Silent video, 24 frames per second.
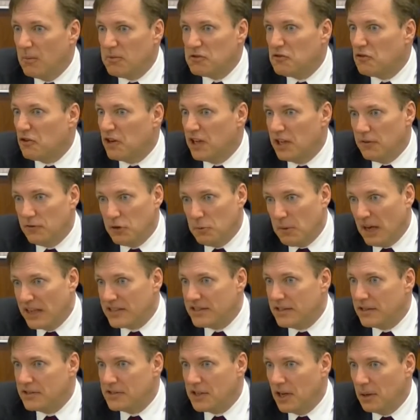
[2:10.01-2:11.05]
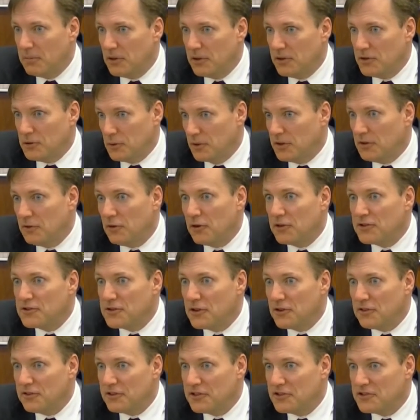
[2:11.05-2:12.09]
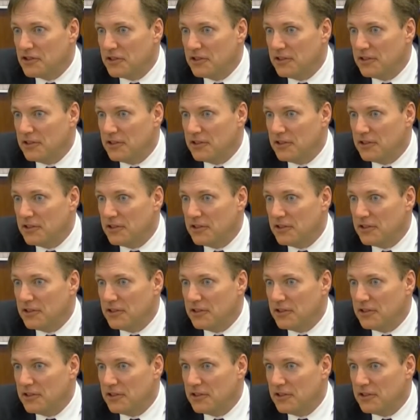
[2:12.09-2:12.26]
It's free. If you pass the exam, you can join the Foreign Service,